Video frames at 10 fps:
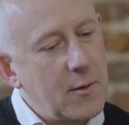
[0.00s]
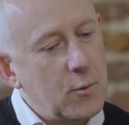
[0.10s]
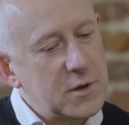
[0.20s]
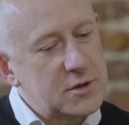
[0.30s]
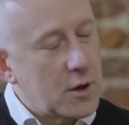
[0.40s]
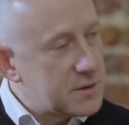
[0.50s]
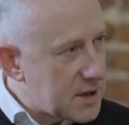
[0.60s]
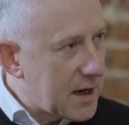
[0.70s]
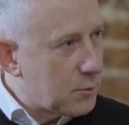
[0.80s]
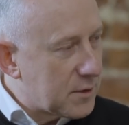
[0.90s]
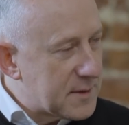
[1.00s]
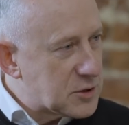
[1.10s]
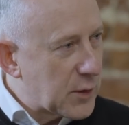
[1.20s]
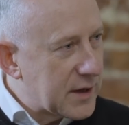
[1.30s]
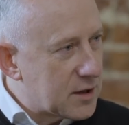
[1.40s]
which coincided with me
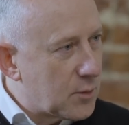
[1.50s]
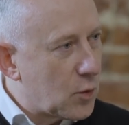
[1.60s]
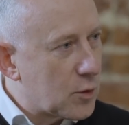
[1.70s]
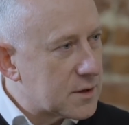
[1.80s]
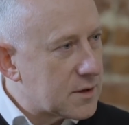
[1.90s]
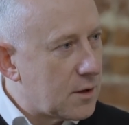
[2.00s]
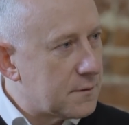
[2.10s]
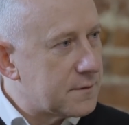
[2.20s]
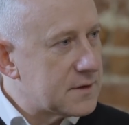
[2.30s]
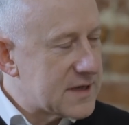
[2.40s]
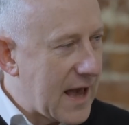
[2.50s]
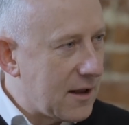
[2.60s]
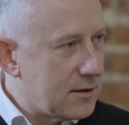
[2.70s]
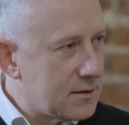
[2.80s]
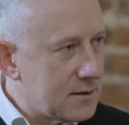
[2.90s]
joining the board of
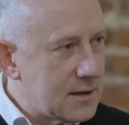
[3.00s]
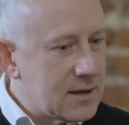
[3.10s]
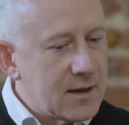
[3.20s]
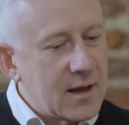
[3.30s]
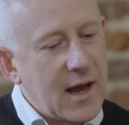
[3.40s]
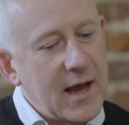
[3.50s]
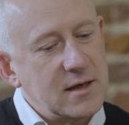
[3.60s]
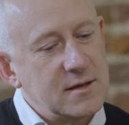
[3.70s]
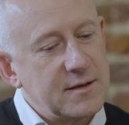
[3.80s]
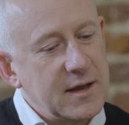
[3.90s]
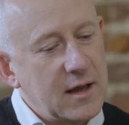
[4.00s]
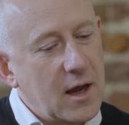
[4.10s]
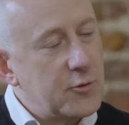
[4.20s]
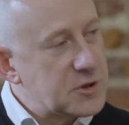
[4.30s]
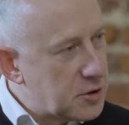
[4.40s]
TAAL. And the
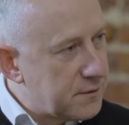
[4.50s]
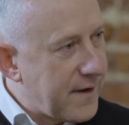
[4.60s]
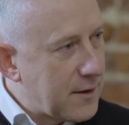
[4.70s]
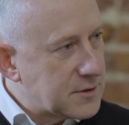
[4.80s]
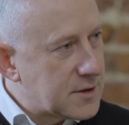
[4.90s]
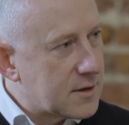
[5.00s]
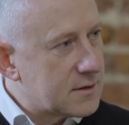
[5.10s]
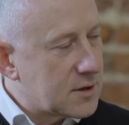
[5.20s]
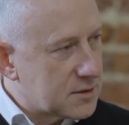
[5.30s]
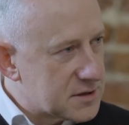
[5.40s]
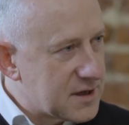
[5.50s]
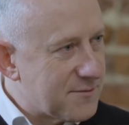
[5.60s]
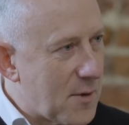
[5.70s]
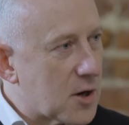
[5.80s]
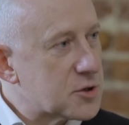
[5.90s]
original founder, Dr. Steve
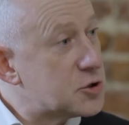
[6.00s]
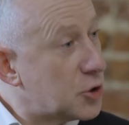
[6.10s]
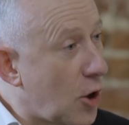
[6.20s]
Marsh, took